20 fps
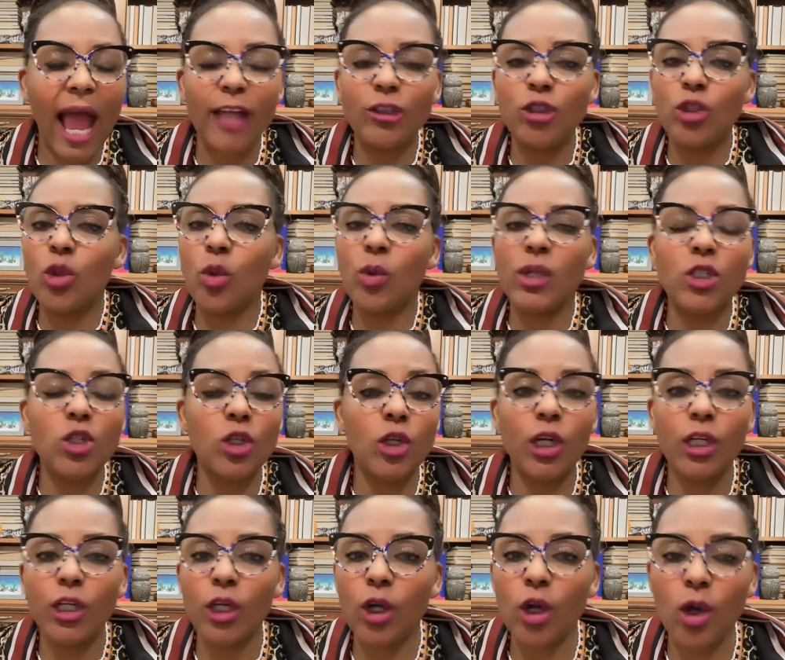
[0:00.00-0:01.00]
I don't know what
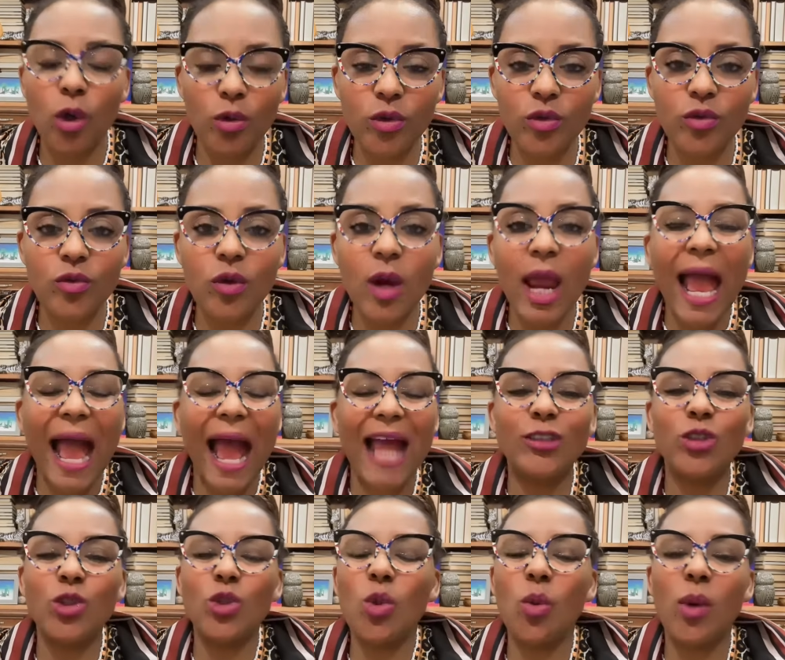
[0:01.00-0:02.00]
you're going to go through.
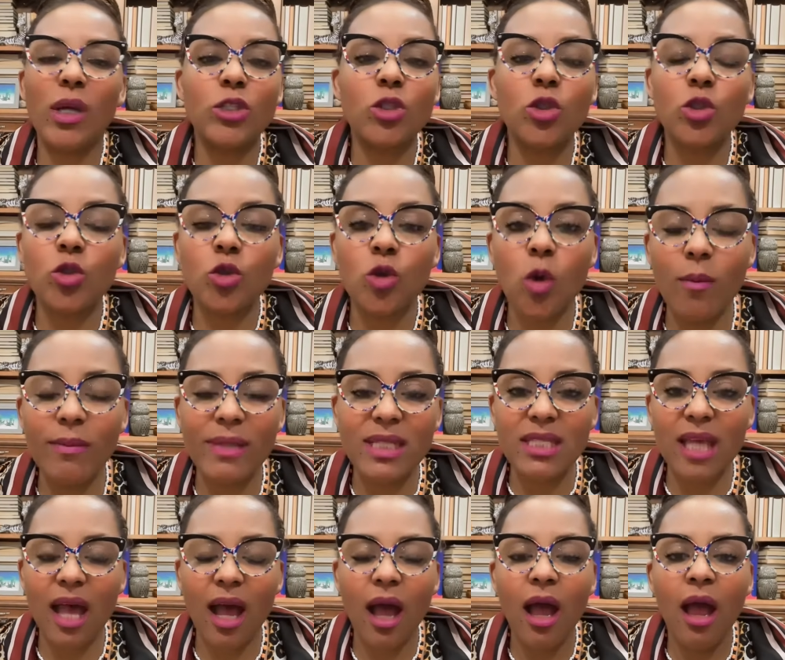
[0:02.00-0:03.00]
I don't know what your
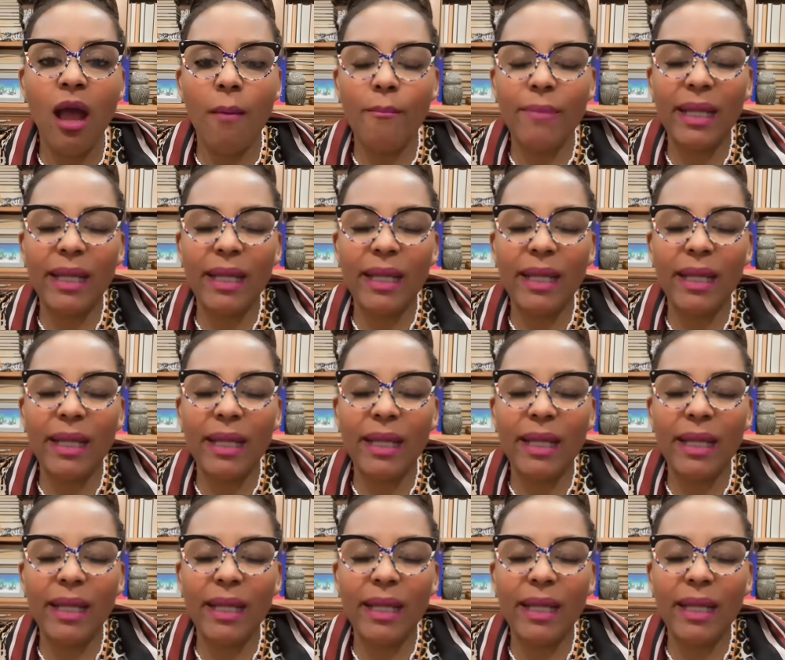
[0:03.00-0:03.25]
traumas are.